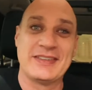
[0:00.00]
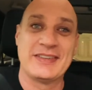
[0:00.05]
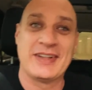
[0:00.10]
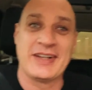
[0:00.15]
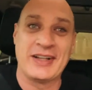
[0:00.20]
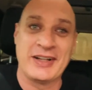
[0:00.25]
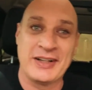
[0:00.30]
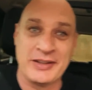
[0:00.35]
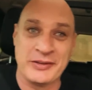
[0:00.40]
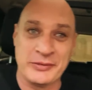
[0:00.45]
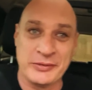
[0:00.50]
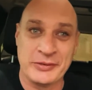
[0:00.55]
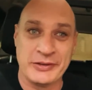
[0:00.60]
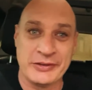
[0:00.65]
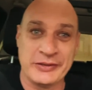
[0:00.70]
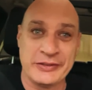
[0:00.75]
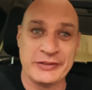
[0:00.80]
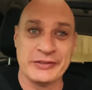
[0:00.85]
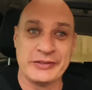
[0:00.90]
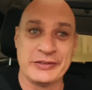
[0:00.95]
I
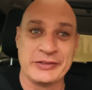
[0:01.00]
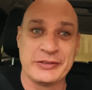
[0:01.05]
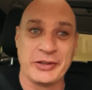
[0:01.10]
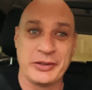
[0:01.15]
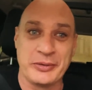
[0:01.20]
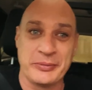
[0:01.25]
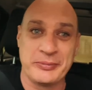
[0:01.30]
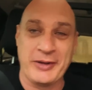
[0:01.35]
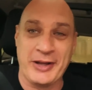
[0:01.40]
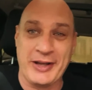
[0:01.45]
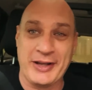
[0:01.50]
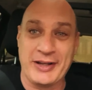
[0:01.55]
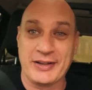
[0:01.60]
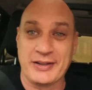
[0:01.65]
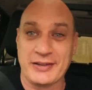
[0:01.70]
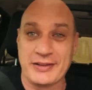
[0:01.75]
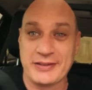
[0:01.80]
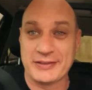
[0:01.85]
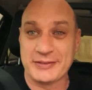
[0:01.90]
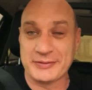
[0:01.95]
will go back
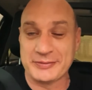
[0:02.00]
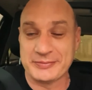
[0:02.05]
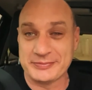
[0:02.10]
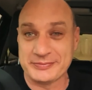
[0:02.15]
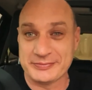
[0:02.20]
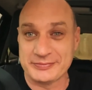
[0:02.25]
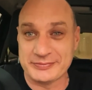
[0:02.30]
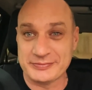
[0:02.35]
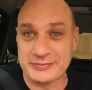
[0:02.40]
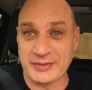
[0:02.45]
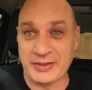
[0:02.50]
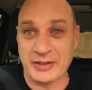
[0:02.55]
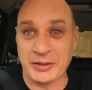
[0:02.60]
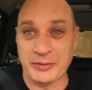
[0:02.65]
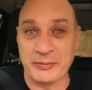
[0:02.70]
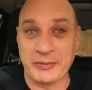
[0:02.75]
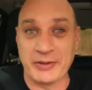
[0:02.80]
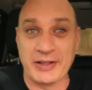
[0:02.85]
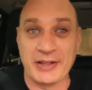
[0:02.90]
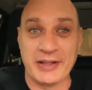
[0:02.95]
a little
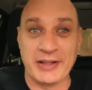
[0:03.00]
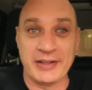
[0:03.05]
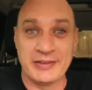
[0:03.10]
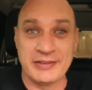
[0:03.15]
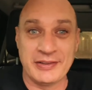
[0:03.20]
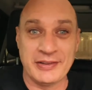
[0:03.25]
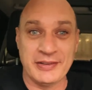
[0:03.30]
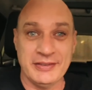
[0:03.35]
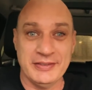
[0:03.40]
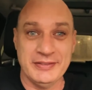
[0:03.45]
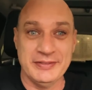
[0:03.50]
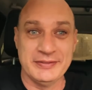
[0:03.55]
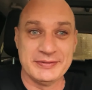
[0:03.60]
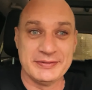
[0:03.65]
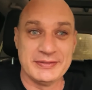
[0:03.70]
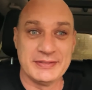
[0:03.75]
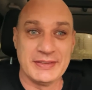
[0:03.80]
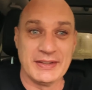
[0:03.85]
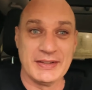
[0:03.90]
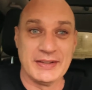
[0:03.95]
bit later.
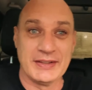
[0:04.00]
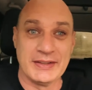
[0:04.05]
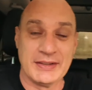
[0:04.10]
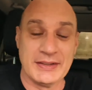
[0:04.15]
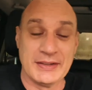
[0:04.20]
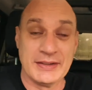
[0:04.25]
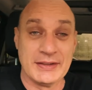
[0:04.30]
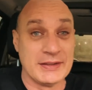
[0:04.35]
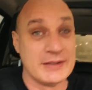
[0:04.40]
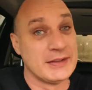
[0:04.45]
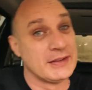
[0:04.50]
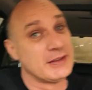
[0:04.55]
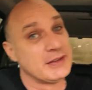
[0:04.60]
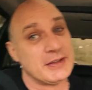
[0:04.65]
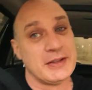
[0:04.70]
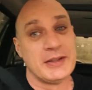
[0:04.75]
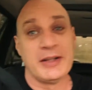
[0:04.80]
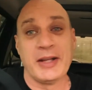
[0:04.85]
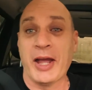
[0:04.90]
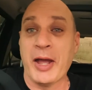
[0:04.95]

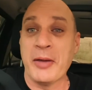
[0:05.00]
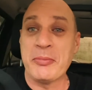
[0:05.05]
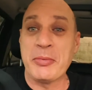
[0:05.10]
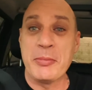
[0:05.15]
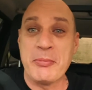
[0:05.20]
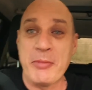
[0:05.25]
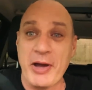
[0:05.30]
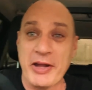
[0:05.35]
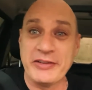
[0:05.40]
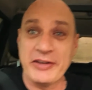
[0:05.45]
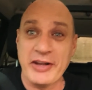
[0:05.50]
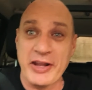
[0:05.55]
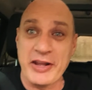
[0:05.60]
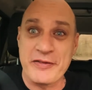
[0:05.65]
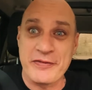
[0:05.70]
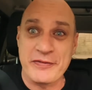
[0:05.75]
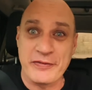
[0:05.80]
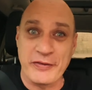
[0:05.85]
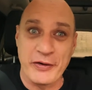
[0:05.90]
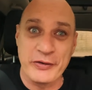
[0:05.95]
Happy Monday,
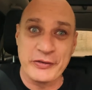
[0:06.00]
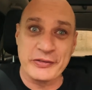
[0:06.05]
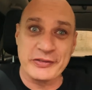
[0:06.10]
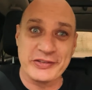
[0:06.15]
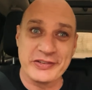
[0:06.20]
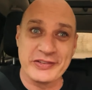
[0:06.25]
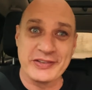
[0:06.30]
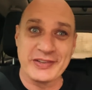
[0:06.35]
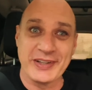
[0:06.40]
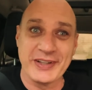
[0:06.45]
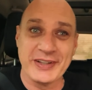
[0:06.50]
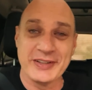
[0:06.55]
folks.